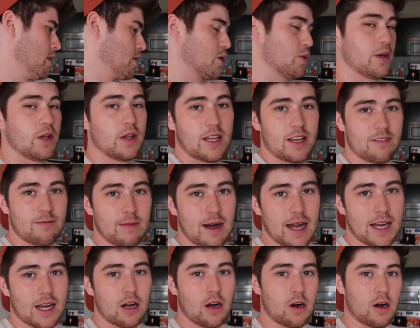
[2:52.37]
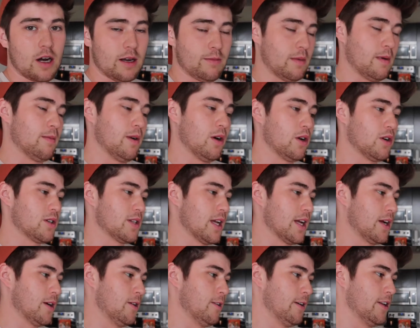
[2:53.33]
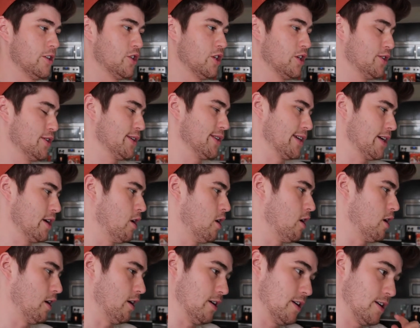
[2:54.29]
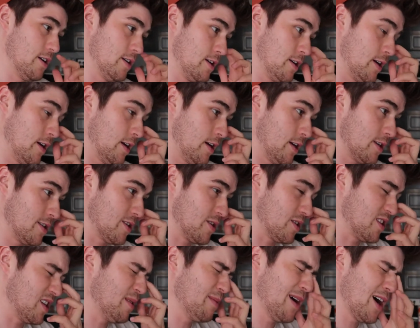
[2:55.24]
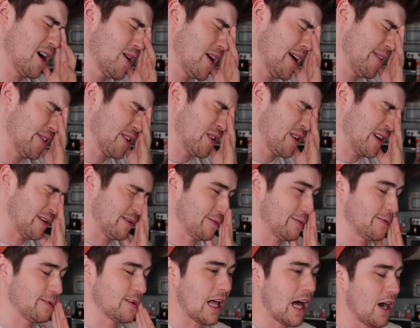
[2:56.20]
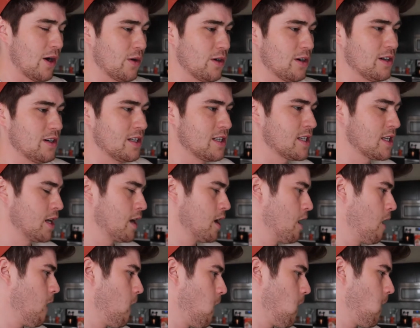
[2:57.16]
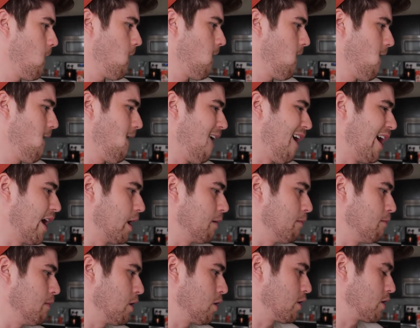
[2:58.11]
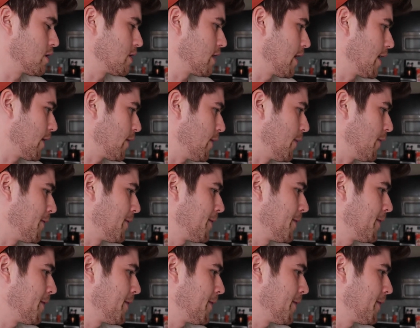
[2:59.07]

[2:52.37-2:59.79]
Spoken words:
So we only have my car and my motorcycle, and she took the car. So somehow I have to go get flowers on a motorcycle.